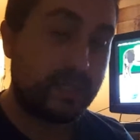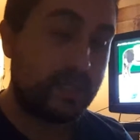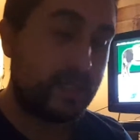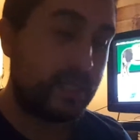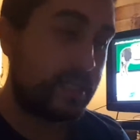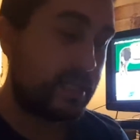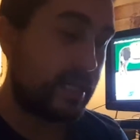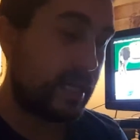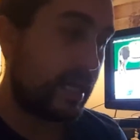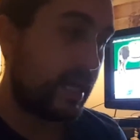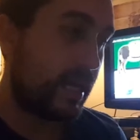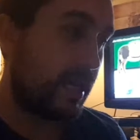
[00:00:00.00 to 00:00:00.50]

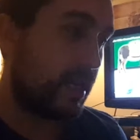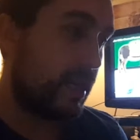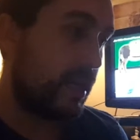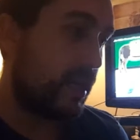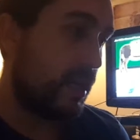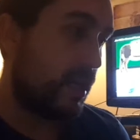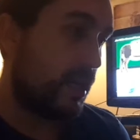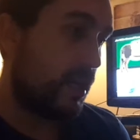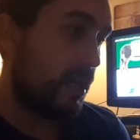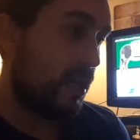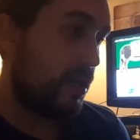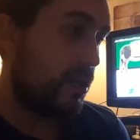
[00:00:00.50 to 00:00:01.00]
decide
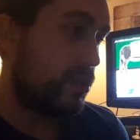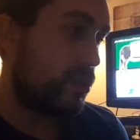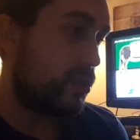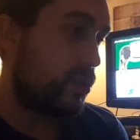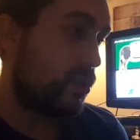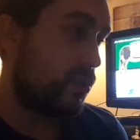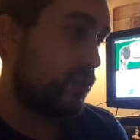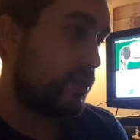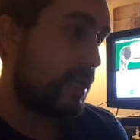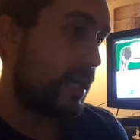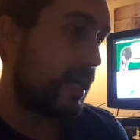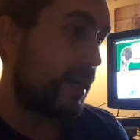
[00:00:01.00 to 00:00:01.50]

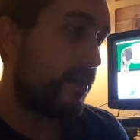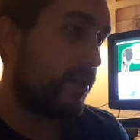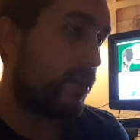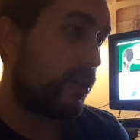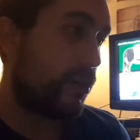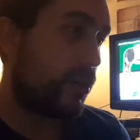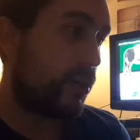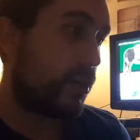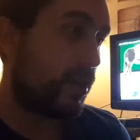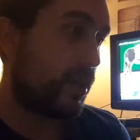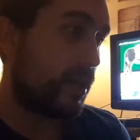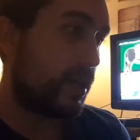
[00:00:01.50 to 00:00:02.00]
to tie their
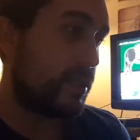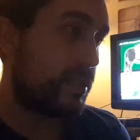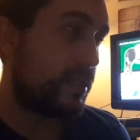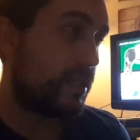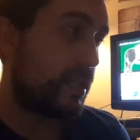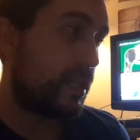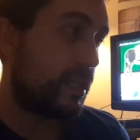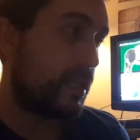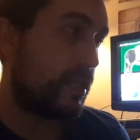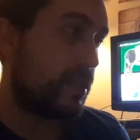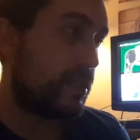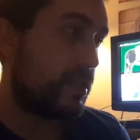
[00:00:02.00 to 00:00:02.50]

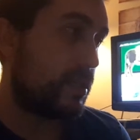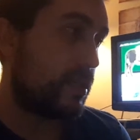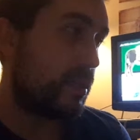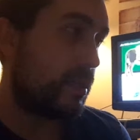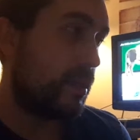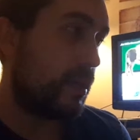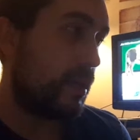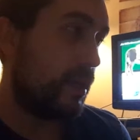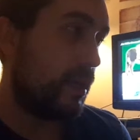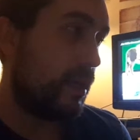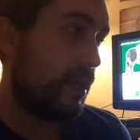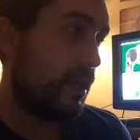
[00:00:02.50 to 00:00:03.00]
currencies
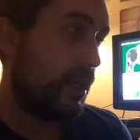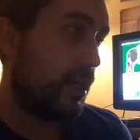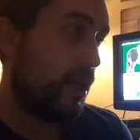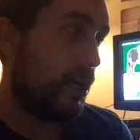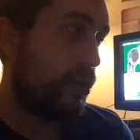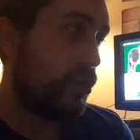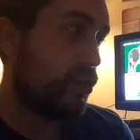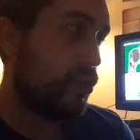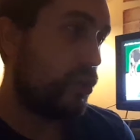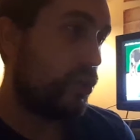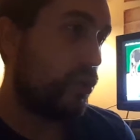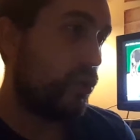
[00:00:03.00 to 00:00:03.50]

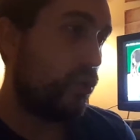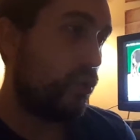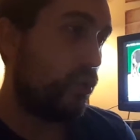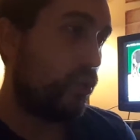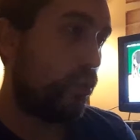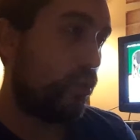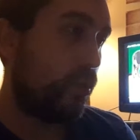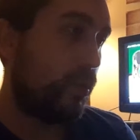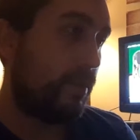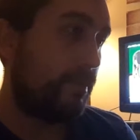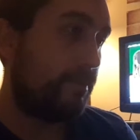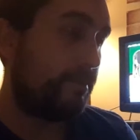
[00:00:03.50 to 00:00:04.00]

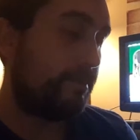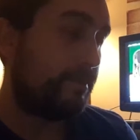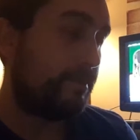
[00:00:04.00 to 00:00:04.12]
to